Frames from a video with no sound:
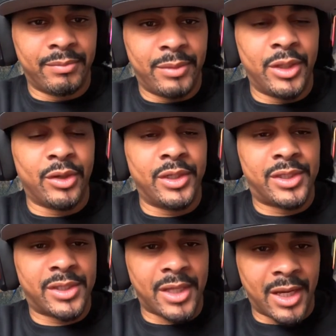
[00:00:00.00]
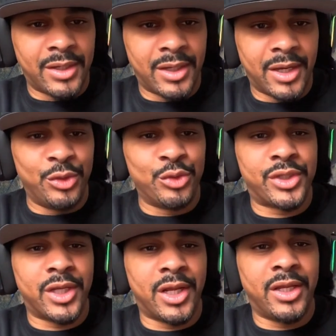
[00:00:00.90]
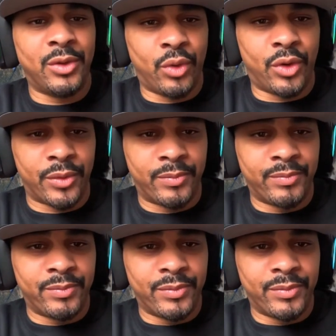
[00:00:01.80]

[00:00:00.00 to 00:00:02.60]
being on his side, and you said that he won.